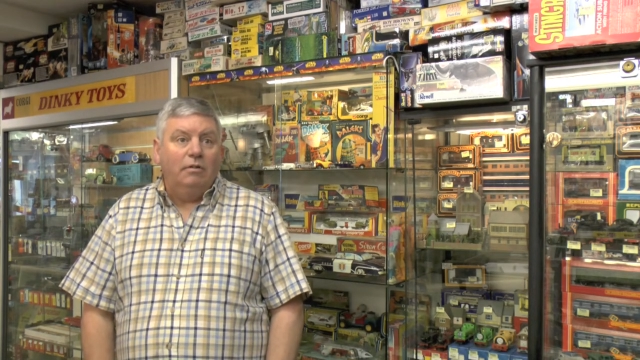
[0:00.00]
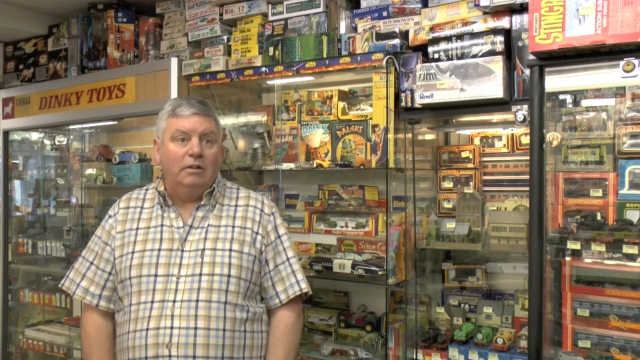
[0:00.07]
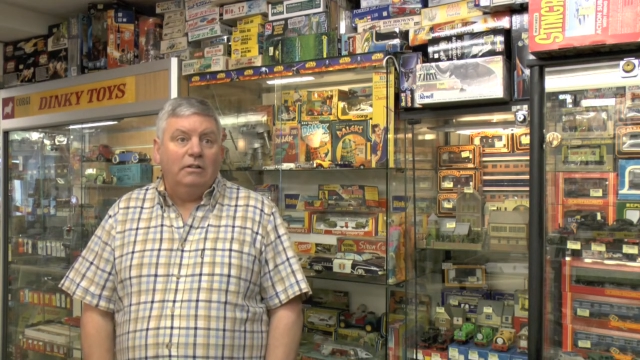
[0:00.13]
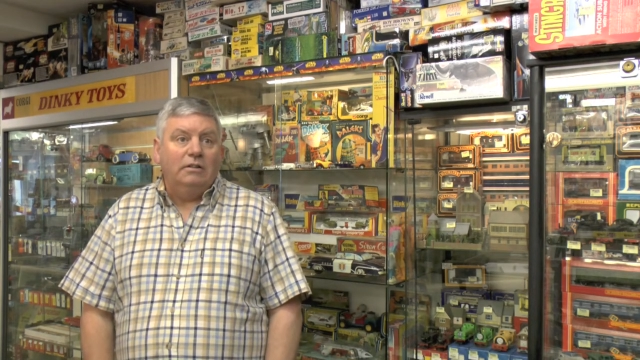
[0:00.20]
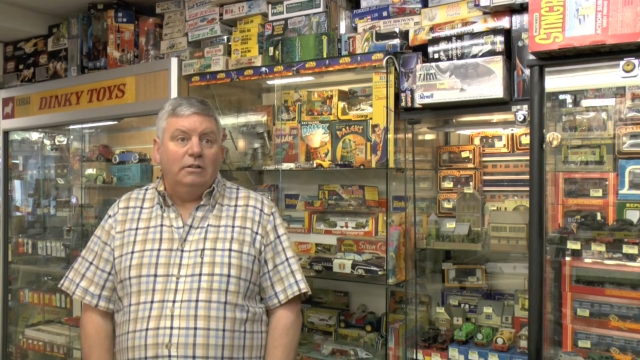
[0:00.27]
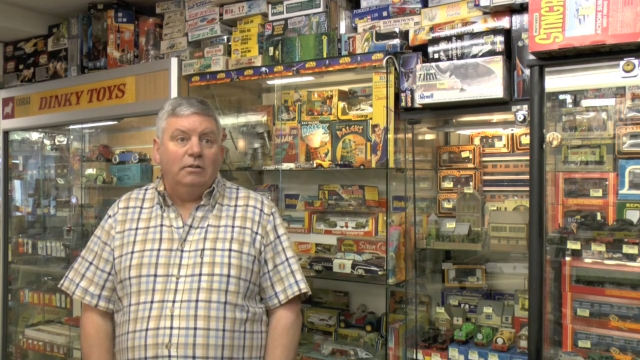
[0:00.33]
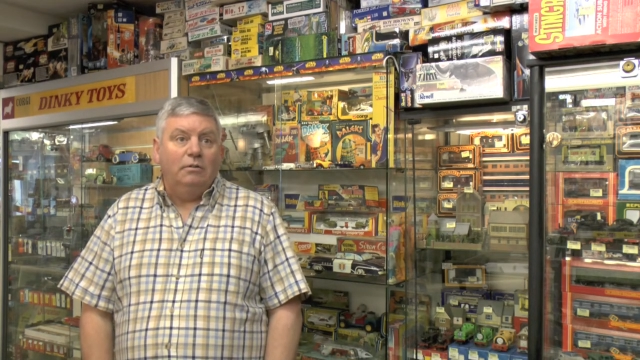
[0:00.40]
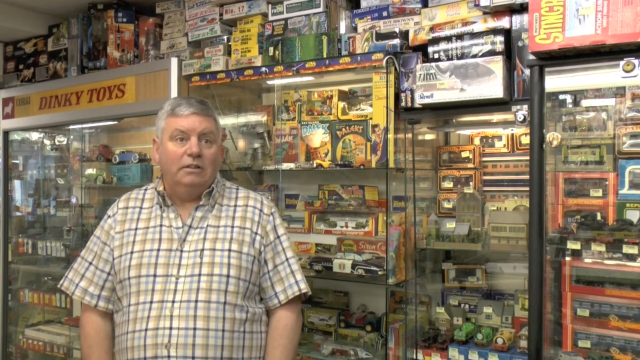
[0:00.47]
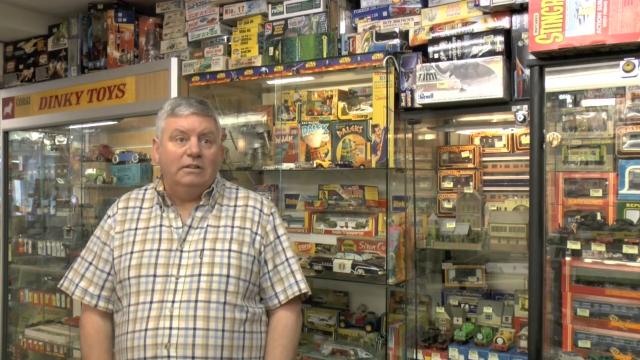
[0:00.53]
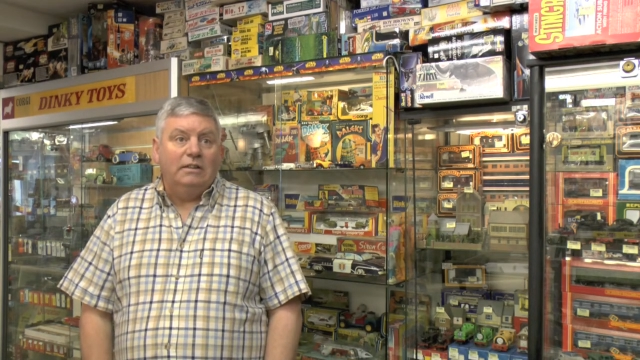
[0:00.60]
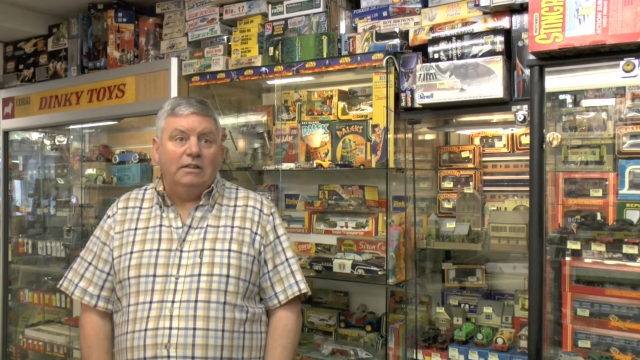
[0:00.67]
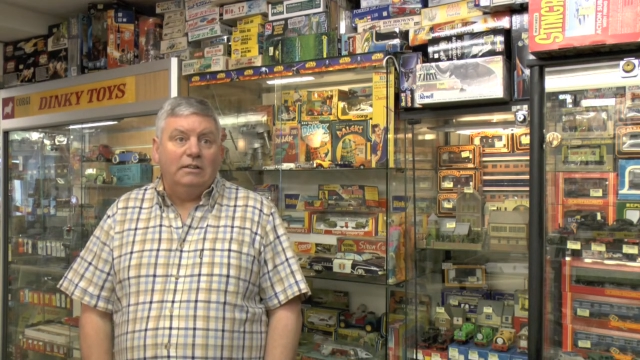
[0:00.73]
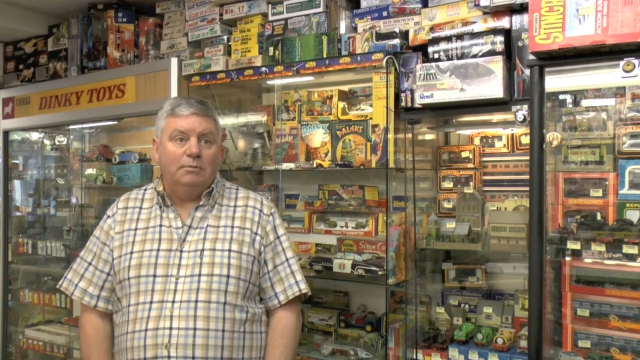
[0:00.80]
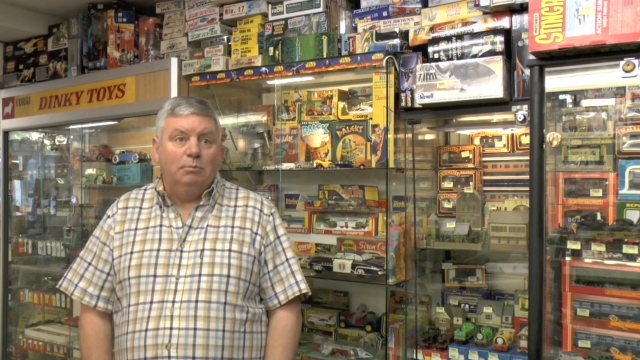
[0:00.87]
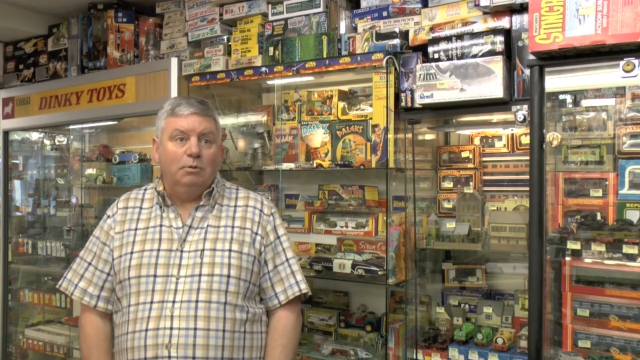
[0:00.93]
until the
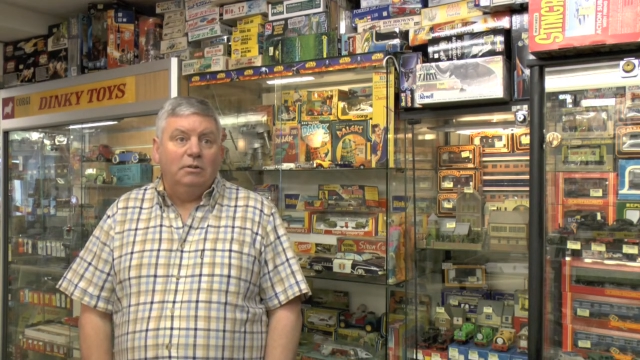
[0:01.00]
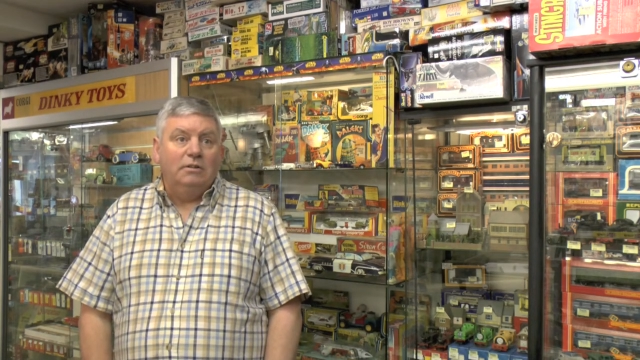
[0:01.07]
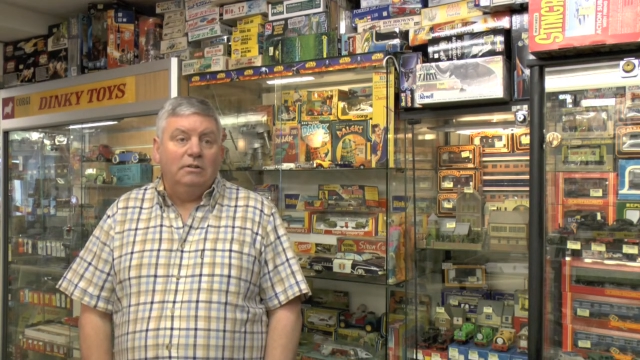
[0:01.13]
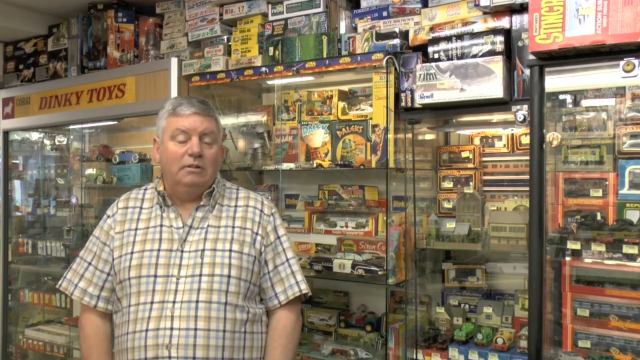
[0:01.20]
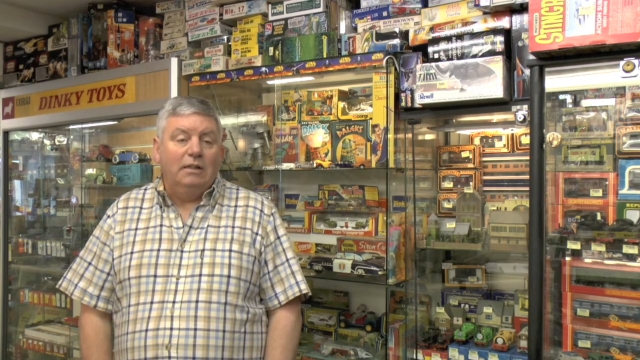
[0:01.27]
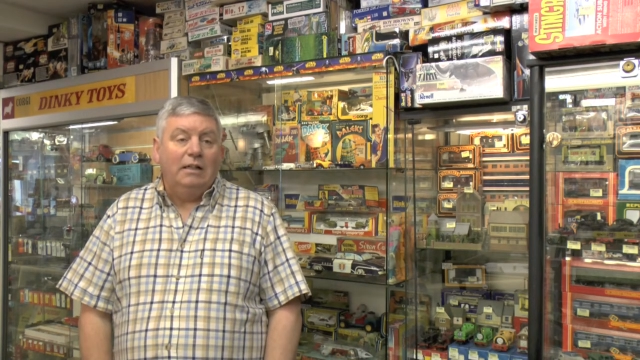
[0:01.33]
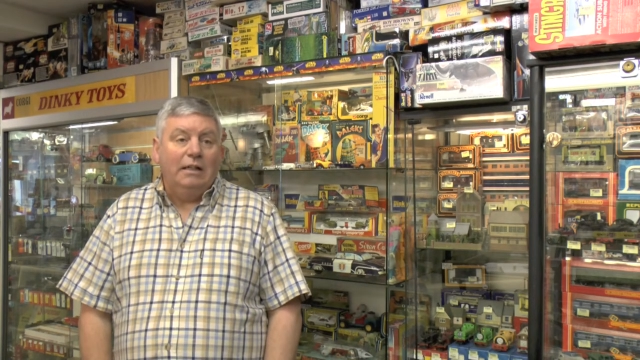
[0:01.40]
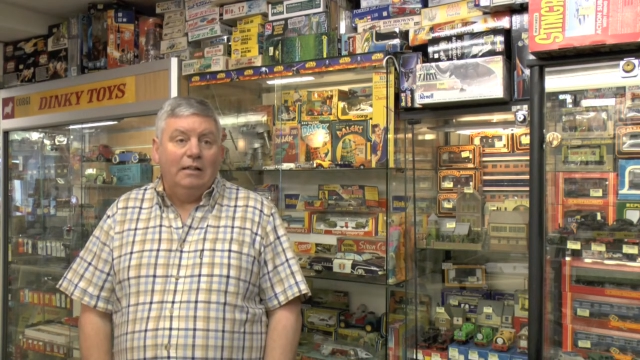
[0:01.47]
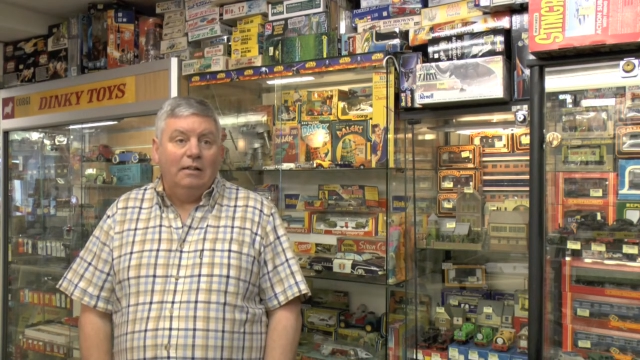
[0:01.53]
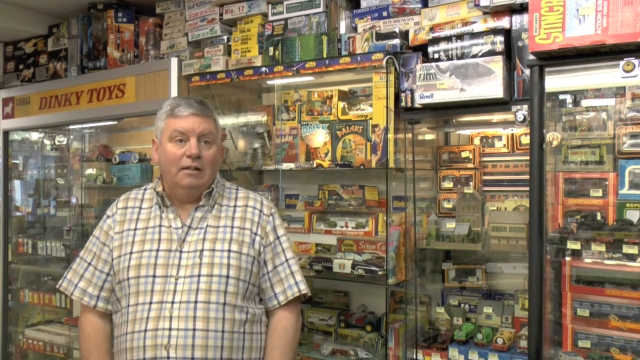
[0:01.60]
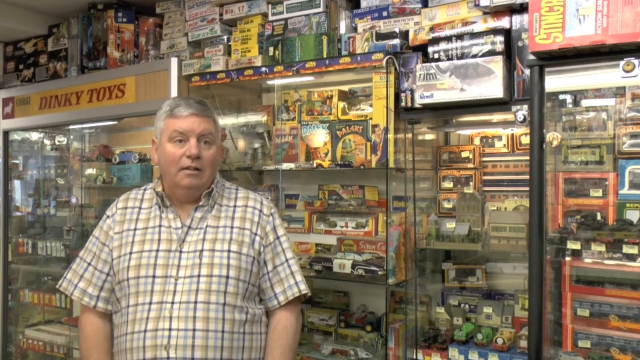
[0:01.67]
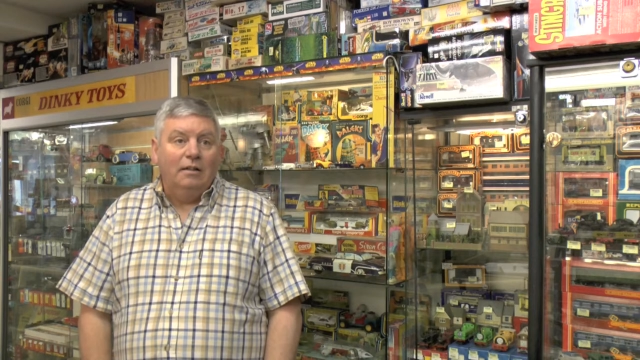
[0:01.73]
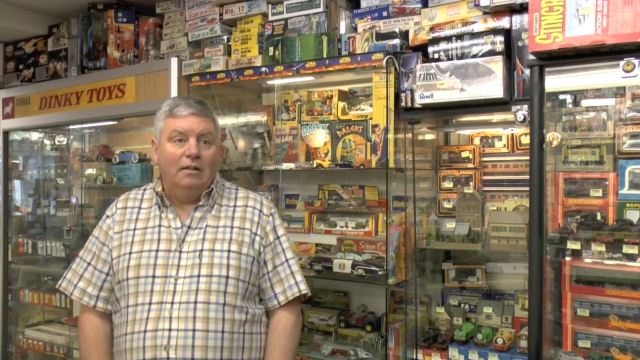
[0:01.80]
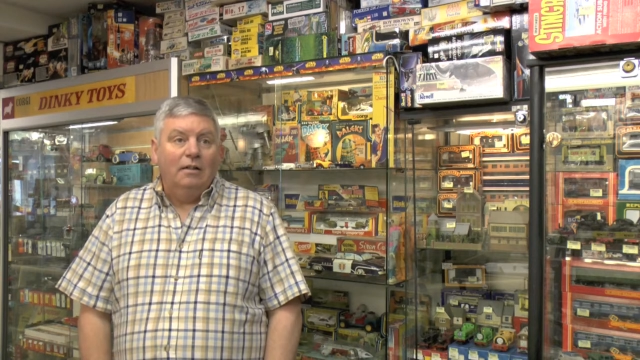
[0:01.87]
6 months in.